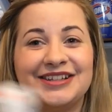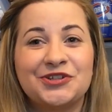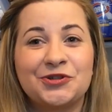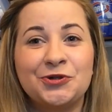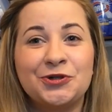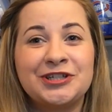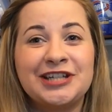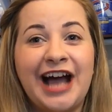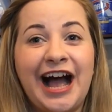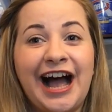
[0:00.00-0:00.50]

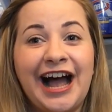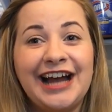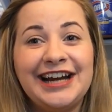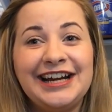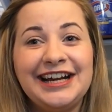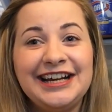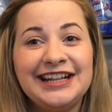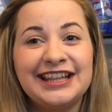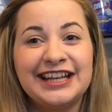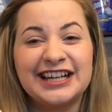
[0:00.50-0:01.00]
so
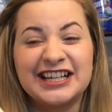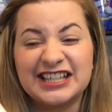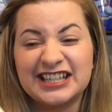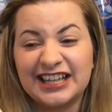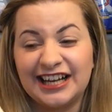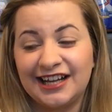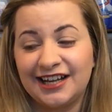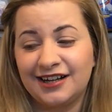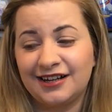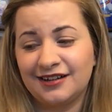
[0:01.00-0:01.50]
tiny that
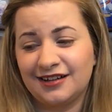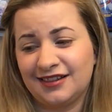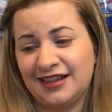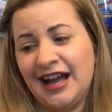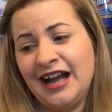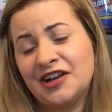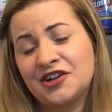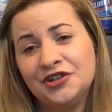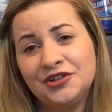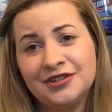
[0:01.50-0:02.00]
it's like
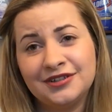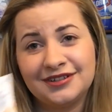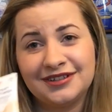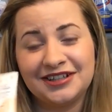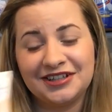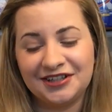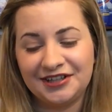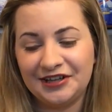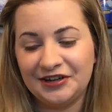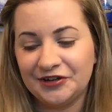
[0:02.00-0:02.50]
that could,
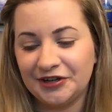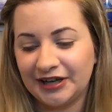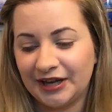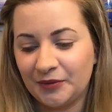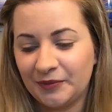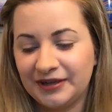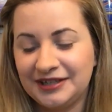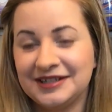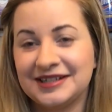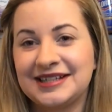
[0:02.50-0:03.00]
you know,
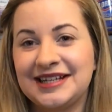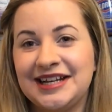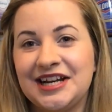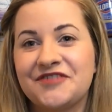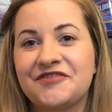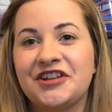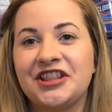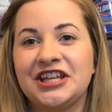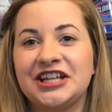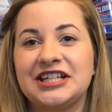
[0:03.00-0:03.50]
like when you see
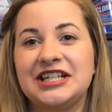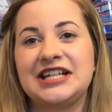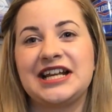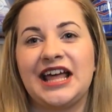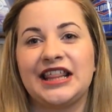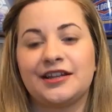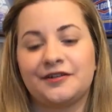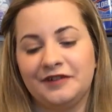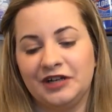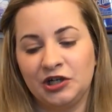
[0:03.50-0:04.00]
everything
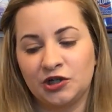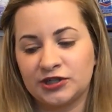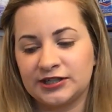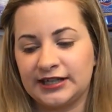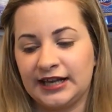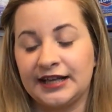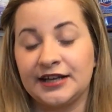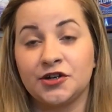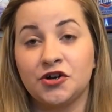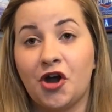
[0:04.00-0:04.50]
together it
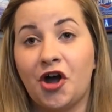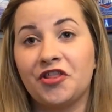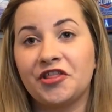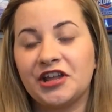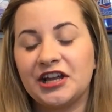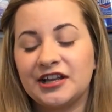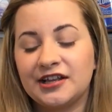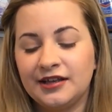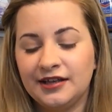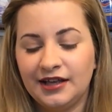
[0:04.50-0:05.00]
looks like
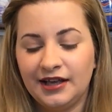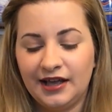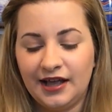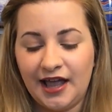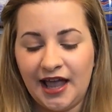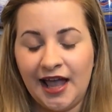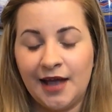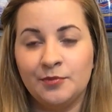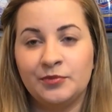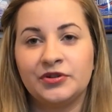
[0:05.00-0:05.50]
nothing,
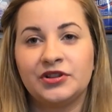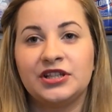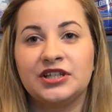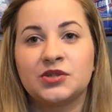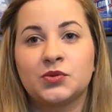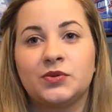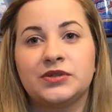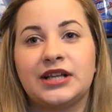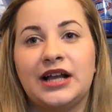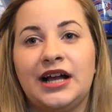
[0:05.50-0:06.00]
but
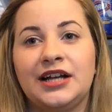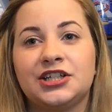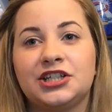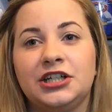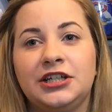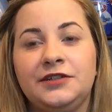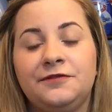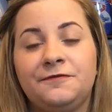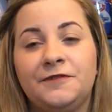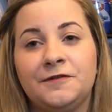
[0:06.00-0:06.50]
this was
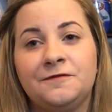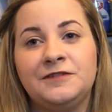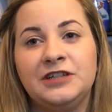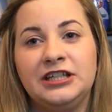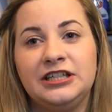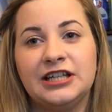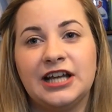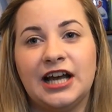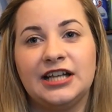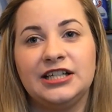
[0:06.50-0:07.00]
actually
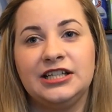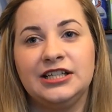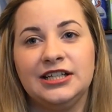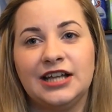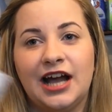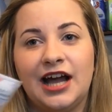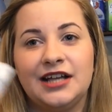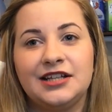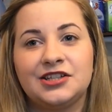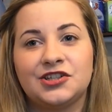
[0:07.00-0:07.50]

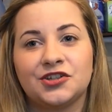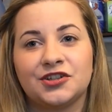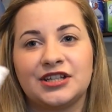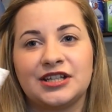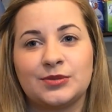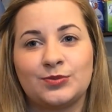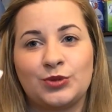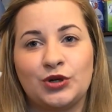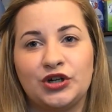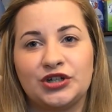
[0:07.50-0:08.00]
$15.99, so
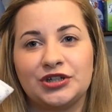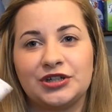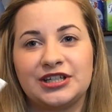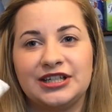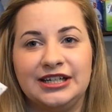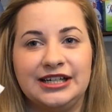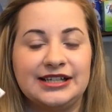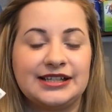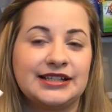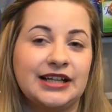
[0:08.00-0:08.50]
this
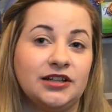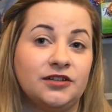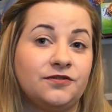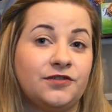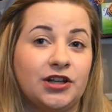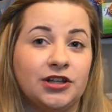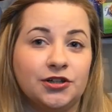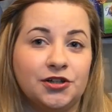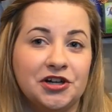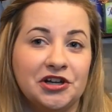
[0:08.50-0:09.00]
product in itself,
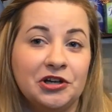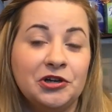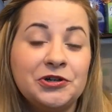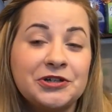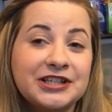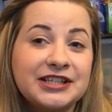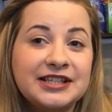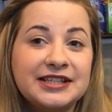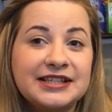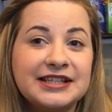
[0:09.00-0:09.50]
although it
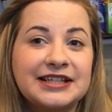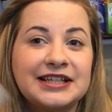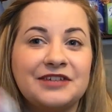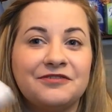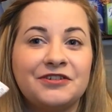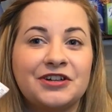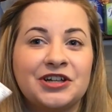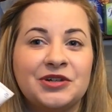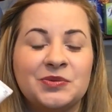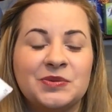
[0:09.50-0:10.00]
looks
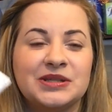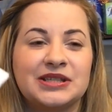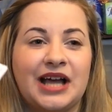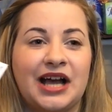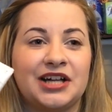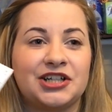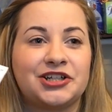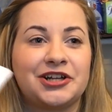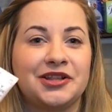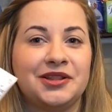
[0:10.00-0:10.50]
insignificant, was
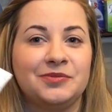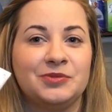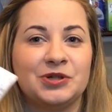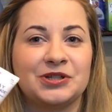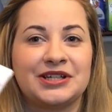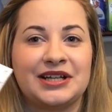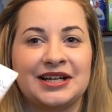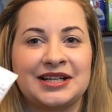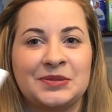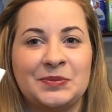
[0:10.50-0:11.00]
actually the
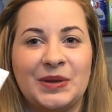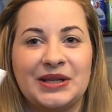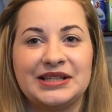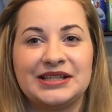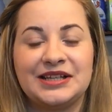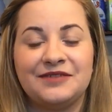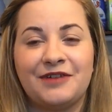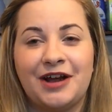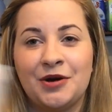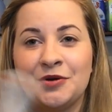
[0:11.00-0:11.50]
most
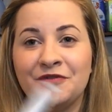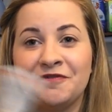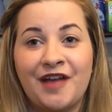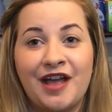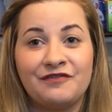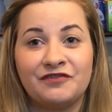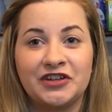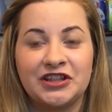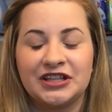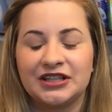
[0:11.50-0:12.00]
expensive out of
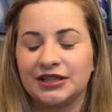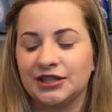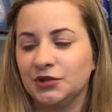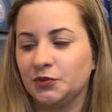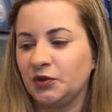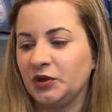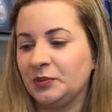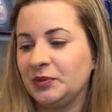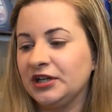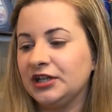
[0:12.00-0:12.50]
everything
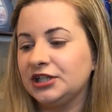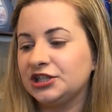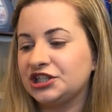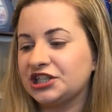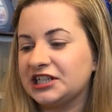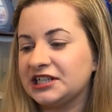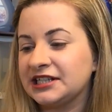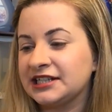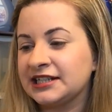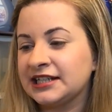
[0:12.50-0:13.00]
that we
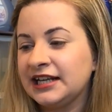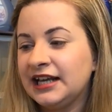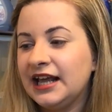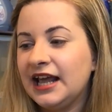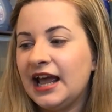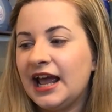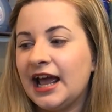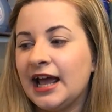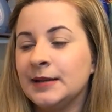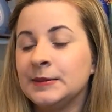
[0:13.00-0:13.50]
purchased.
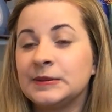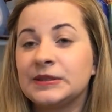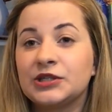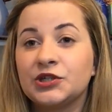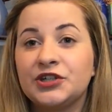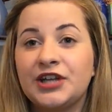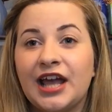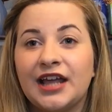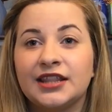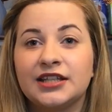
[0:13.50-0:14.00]

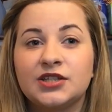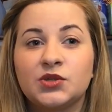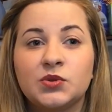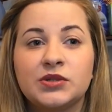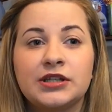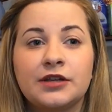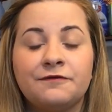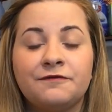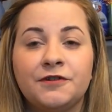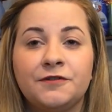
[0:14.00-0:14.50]
So yeah, this
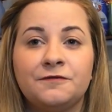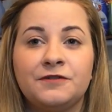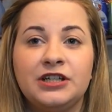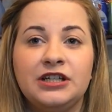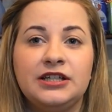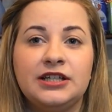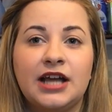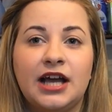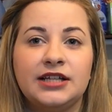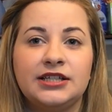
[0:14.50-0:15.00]
was
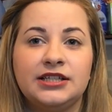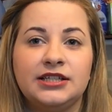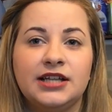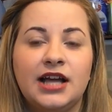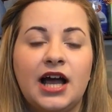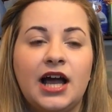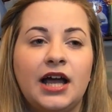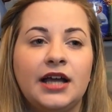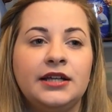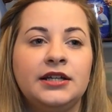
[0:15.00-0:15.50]

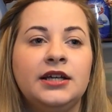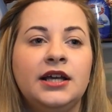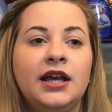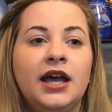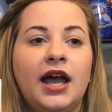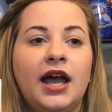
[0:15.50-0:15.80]
$15.99.